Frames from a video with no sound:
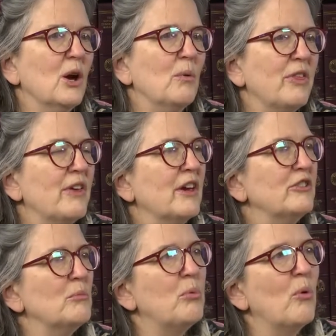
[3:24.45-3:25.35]
we think
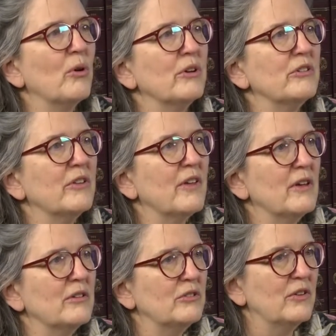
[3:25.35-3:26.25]
is important
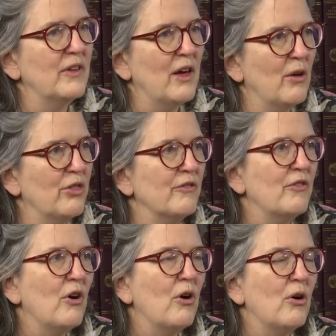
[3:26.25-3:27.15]
to the health of
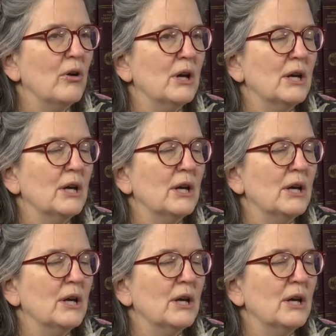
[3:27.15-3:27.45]
all.